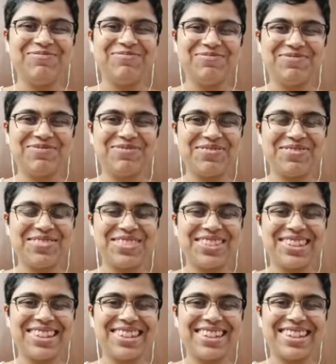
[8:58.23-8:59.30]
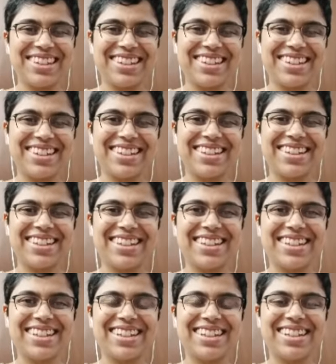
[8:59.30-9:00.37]

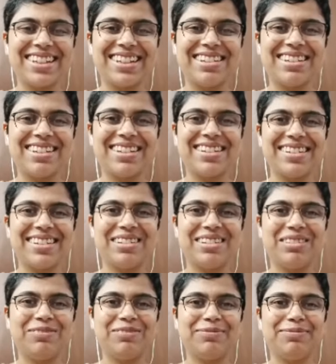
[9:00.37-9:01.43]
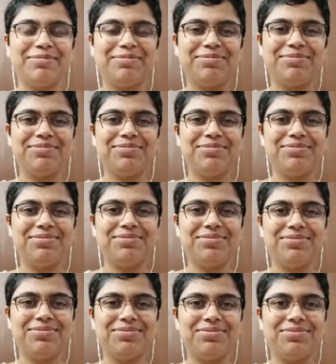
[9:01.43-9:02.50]

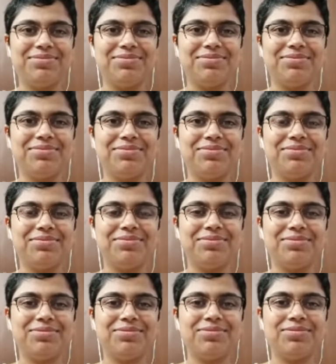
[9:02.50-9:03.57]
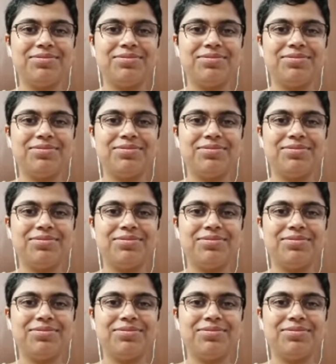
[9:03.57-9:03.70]
[no speech]